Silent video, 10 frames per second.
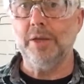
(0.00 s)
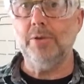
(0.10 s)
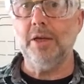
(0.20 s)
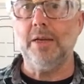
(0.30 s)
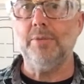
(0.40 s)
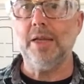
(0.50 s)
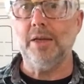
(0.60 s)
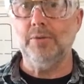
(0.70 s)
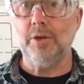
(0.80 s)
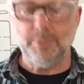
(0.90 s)
Okay,
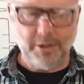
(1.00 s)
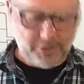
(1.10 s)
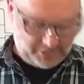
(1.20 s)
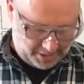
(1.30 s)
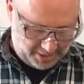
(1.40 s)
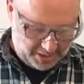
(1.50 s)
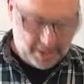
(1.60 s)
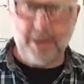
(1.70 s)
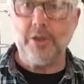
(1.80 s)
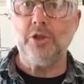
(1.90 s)
thank you very much.
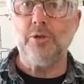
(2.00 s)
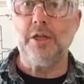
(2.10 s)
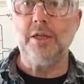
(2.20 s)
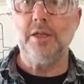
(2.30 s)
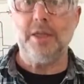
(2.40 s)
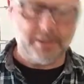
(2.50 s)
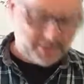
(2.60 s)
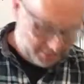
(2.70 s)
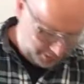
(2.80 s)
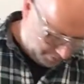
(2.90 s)
Tune in next
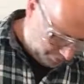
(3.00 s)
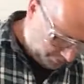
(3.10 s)
time.